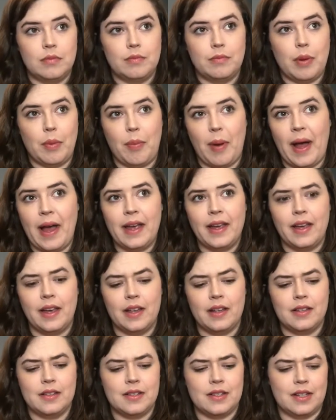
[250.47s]

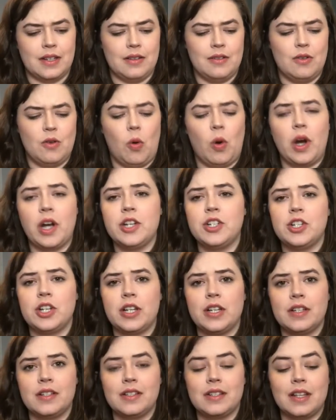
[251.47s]
papayas and
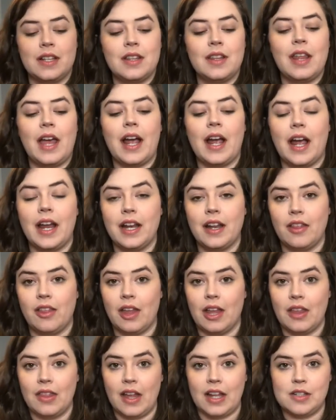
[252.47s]
oranges and that kind of
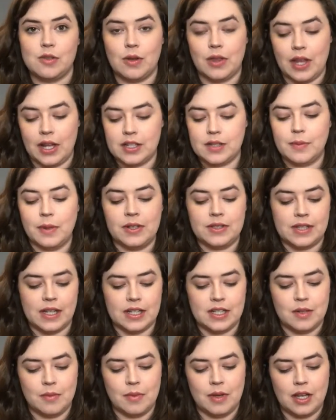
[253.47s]
thing. That's what that smells
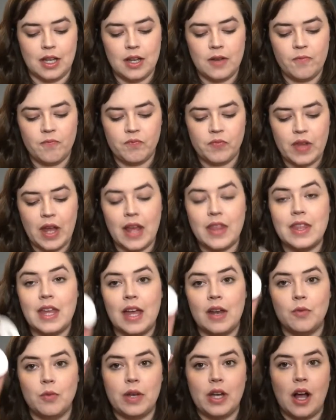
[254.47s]
like to me. And
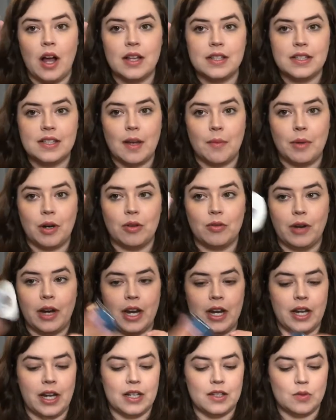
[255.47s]
then we got Summer
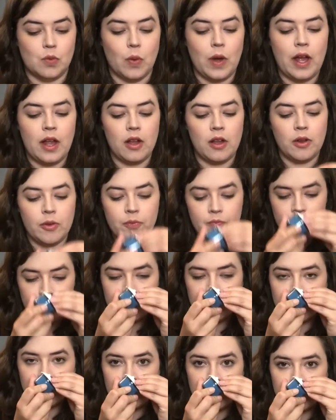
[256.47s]
Rain as well.
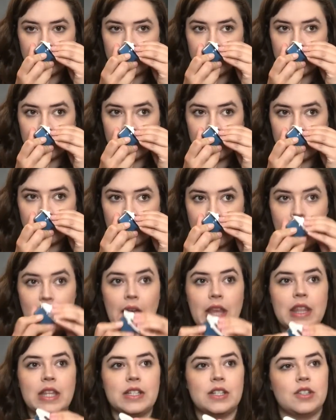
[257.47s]

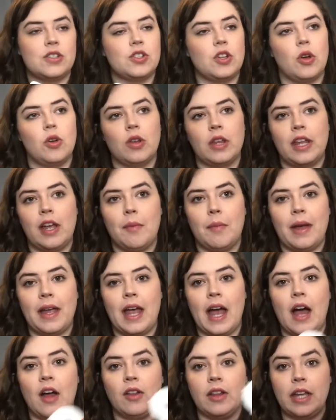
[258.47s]
And this is totally up my
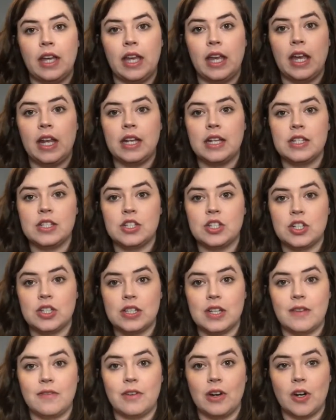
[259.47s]
alley. It is
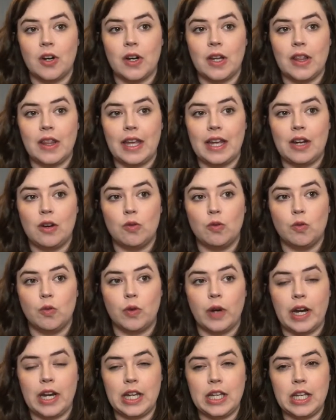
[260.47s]
just a very like
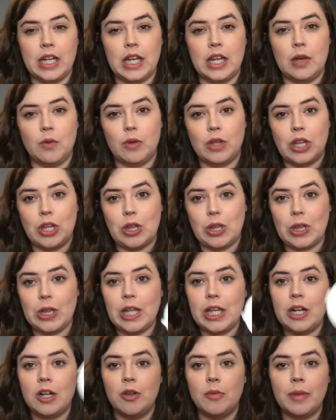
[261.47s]
rainy with a
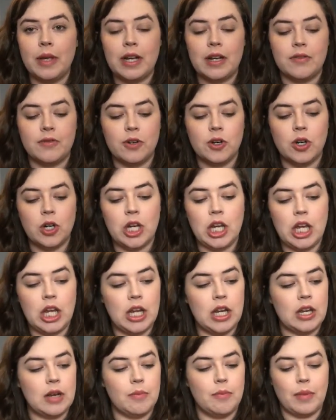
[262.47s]
little bit of
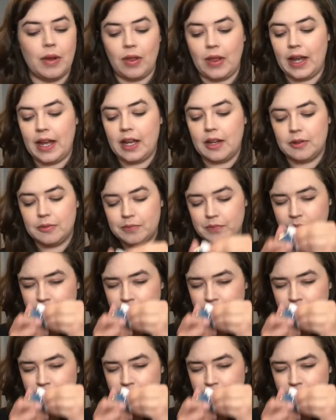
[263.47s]
green, but like